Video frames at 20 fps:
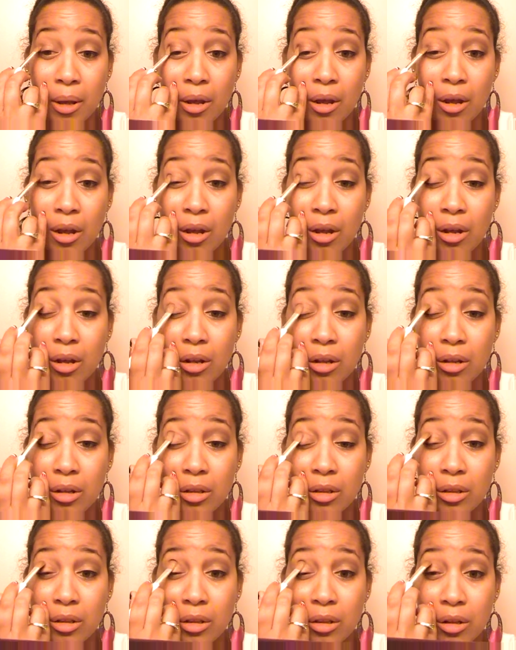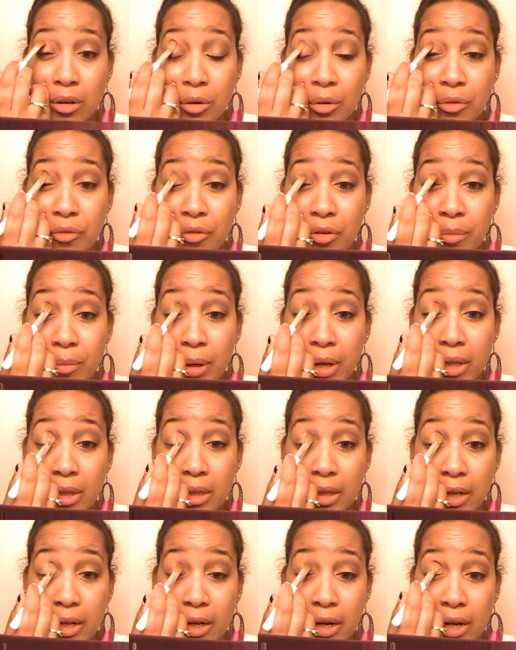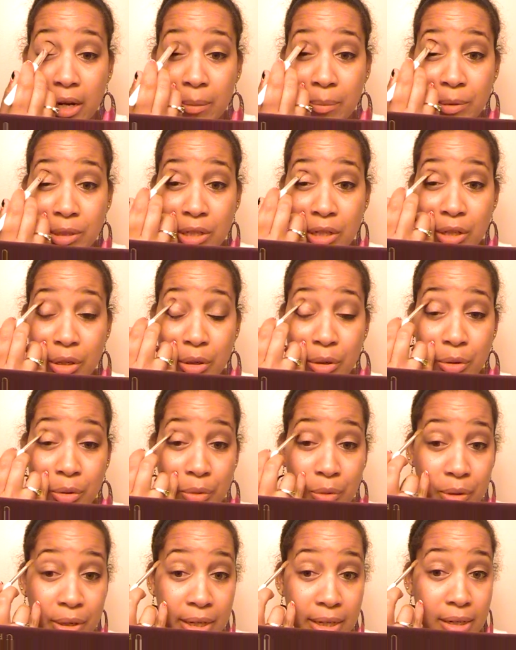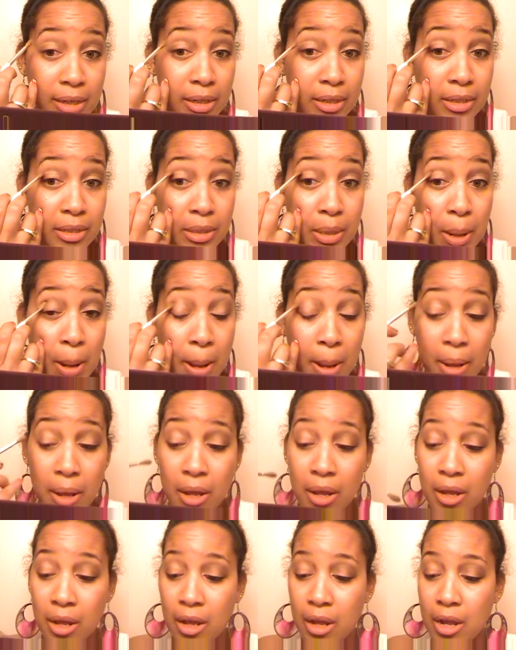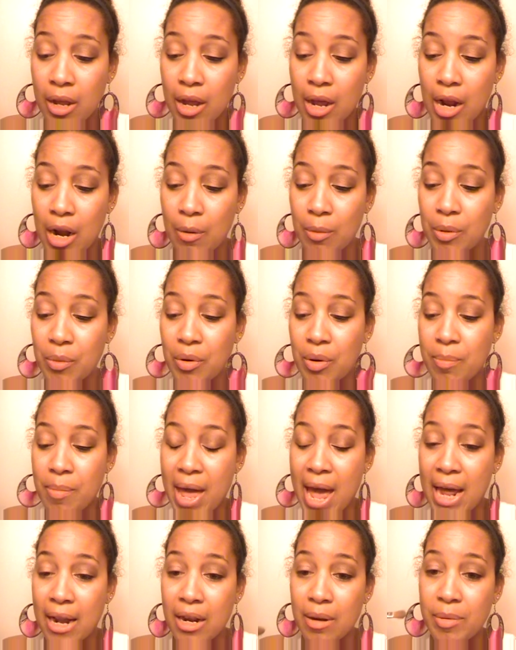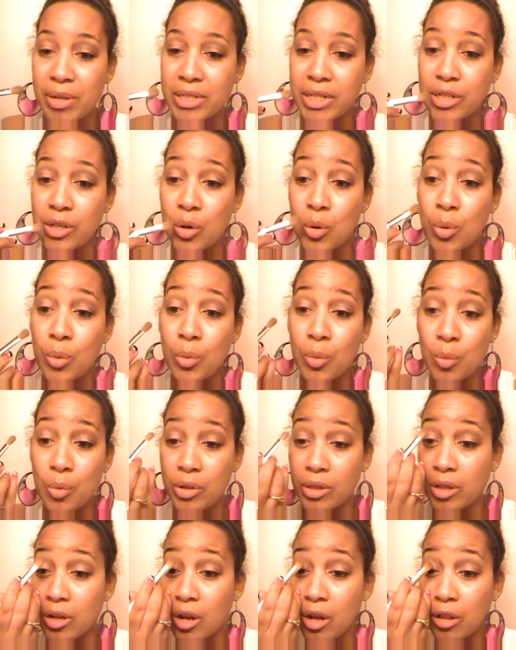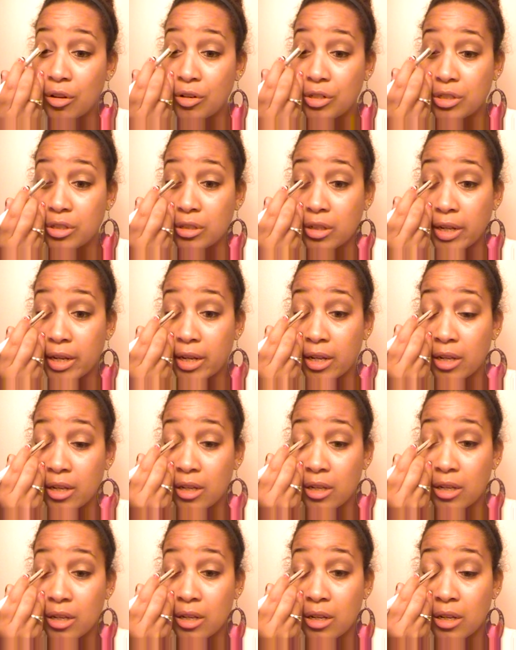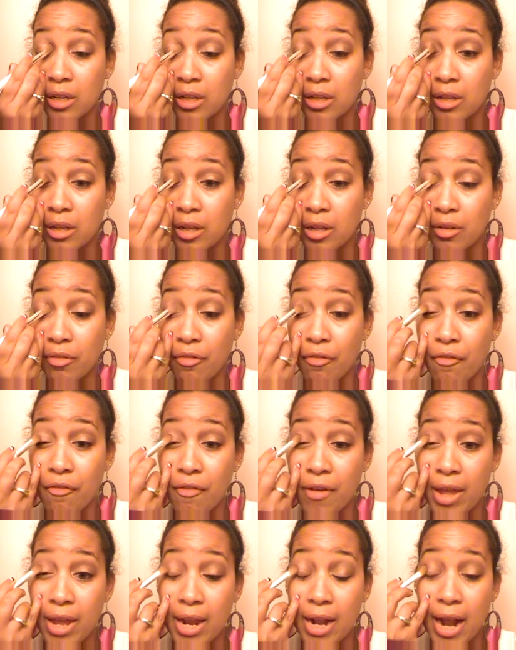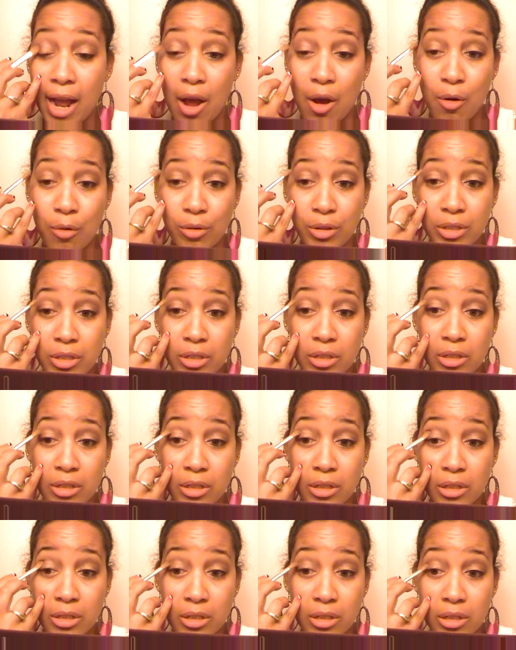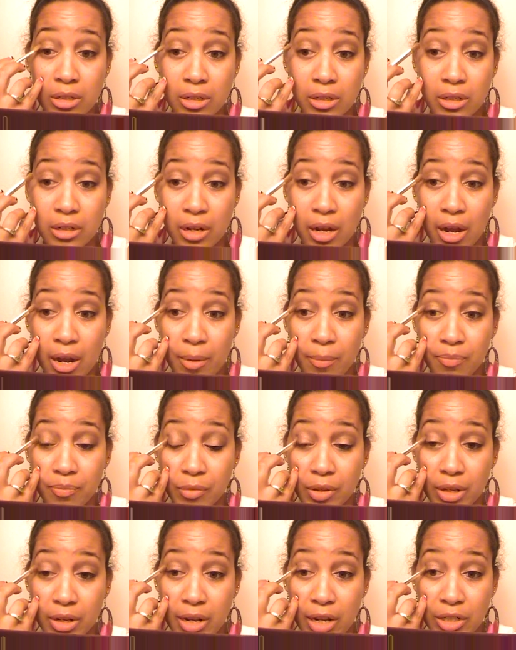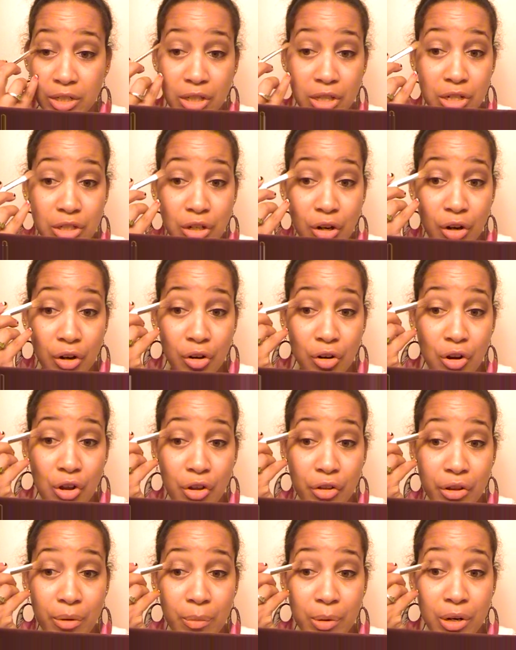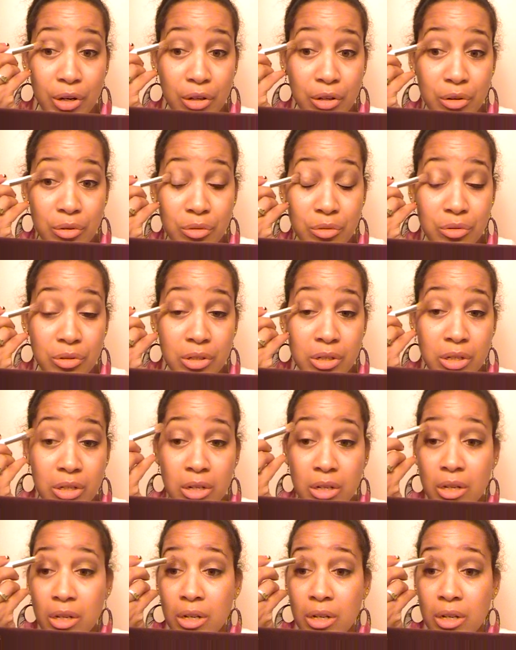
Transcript: all over my lid up to the crease. I really want to pat it in because I don't want the color to like fade out next to the darker color I'm going to use.